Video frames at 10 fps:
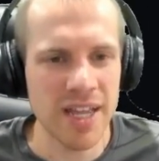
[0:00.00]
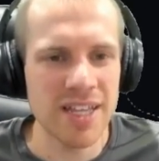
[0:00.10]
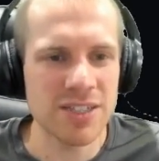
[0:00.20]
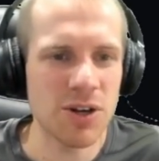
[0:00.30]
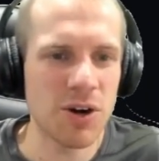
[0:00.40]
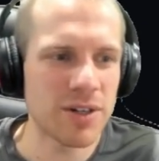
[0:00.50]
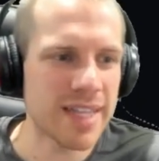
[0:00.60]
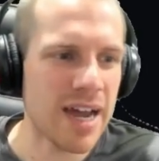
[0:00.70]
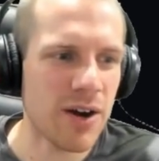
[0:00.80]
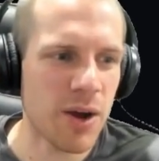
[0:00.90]
So
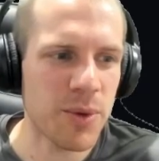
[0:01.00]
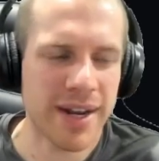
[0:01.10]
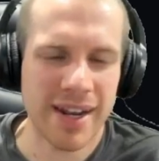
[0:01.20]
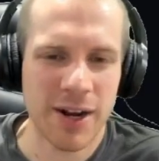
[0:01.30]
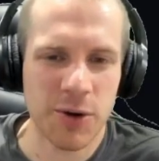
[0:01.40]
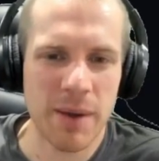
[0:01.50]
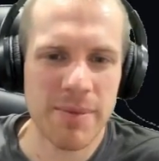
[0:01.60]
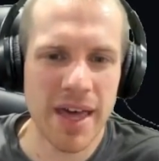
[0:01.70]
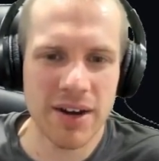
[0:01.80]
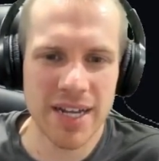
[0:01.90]
now I went and I grabbed
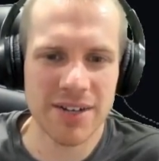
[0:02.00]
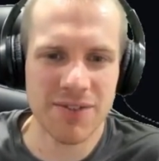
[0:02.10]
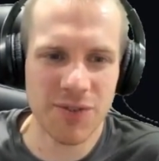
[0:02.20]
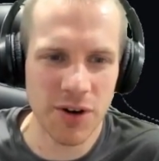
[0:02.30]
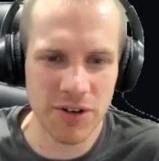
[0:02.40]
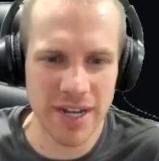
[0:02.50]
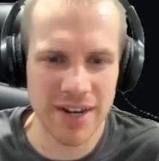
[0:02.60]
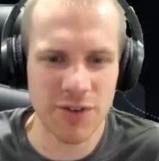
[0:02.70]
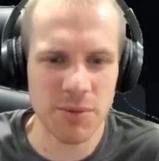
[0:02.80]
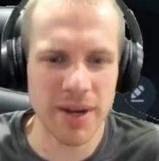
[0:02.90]
that link
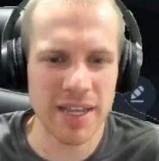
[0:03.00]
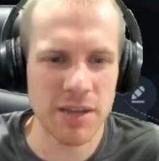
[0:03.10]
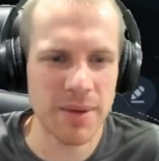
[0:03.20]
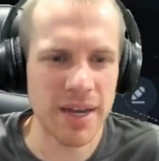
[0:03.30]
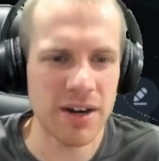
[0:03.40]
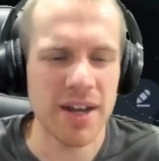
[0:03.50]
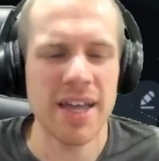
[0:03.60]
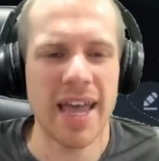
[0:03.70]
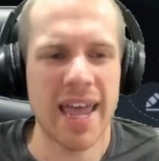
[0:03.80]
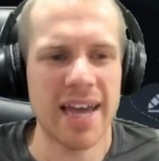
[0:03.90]
from my email,
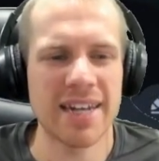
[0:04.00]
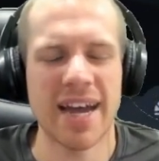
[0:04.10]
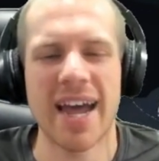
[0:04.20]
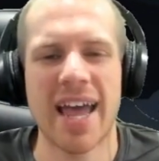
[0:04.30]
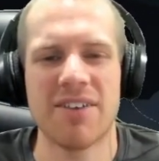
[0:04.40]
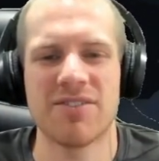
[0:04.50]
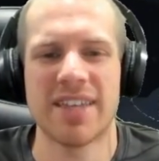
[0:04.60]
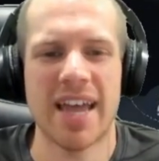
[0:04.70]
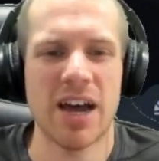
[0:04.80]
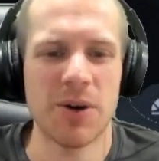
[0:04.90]
and I have
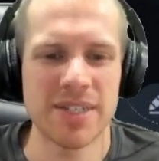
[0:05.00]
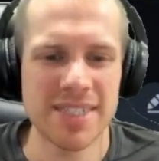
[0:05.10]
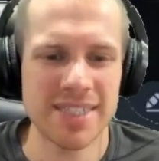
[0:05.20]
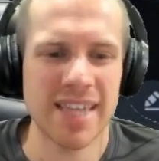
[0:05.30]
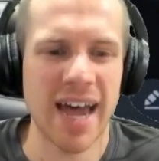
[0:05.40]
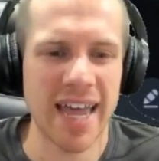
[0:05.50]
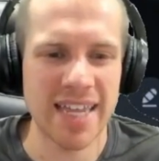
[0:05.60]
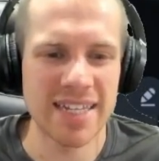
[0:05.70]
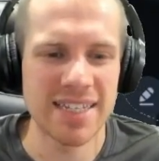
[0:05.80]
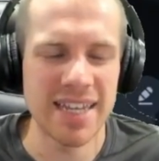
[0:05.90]
now
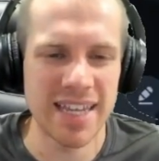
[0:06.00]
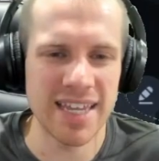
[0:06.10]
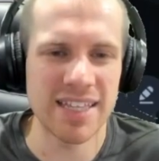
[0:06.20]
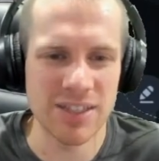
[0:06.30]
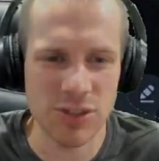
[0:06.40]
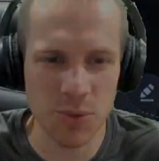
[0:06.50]
signed in.